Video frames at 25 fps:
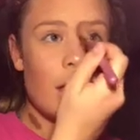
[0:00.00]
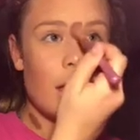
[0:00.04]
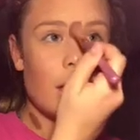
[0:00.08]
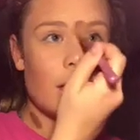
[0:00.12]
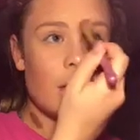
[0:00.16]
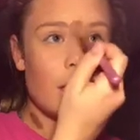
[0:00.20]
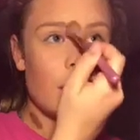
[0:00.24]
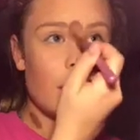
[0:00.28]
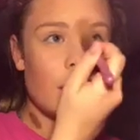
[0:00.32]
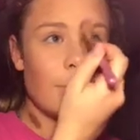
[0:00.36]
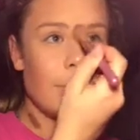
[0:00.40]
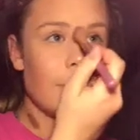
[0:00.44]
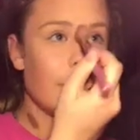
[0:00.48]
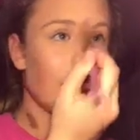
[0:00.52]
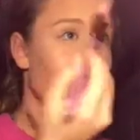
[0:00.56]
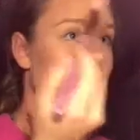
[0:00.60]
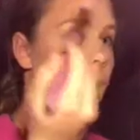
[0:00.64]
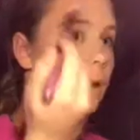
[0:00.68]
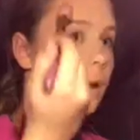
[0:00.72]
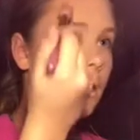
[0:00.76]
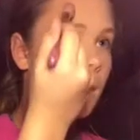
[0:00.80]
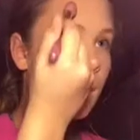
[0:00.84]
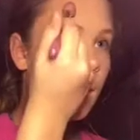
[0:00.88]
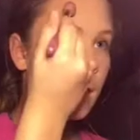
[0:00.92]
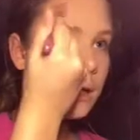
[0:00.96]
and up
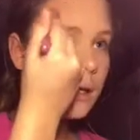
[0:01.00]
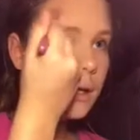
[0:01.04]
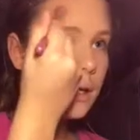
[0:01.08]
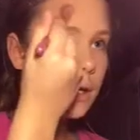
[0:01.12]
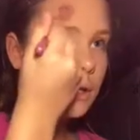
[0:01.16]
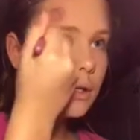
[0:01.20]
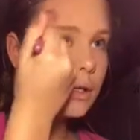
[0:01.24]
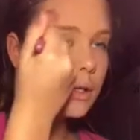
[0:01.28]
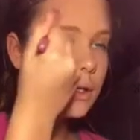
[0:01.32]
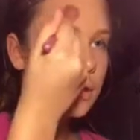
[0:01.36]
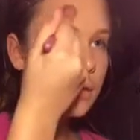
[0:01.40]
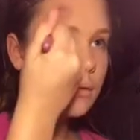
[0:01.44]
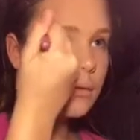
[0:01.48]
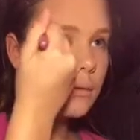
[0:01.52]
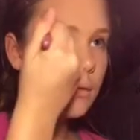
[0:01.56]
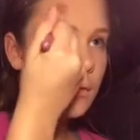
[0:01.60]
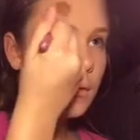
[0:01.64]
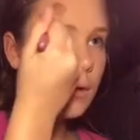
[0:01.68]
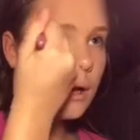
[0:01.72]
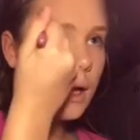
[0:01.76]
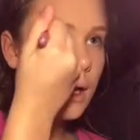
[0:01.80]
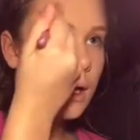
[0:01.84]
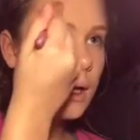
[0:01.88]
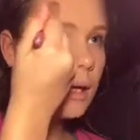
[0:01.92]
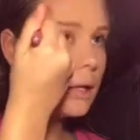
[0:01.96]
here, and then just
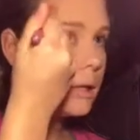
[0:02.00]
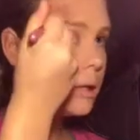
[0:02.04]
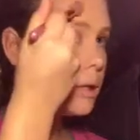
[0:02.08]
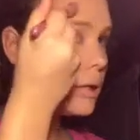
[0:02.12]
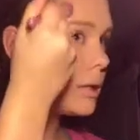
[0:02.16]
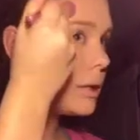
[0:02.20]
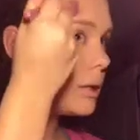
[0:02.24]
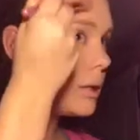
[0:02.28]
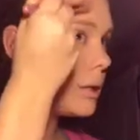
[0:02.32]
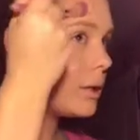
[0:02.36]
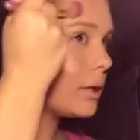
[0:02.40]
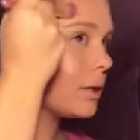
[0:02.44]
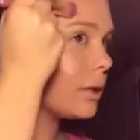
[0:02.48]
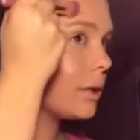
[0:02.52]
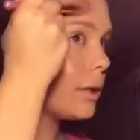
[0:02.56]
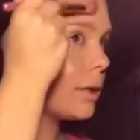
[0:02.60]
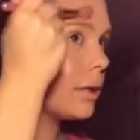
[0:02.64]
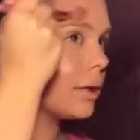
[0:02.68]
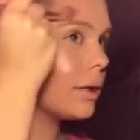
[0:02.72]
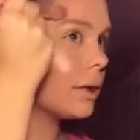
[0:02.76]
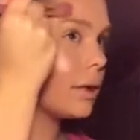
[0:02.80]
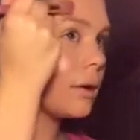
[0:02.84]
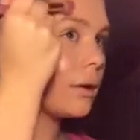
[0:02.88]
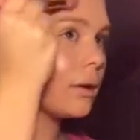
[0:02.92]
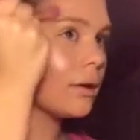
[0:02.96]
right
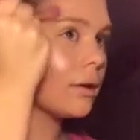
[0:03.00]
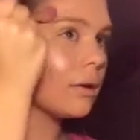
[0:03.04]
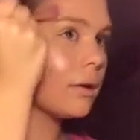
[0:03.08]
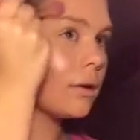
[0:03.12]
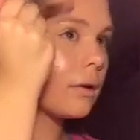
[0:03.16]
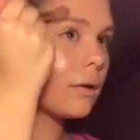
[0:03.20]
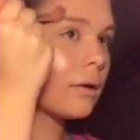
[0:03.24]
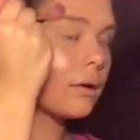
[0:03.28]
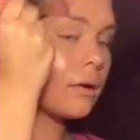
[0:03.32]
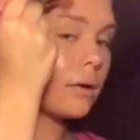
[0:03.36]
here.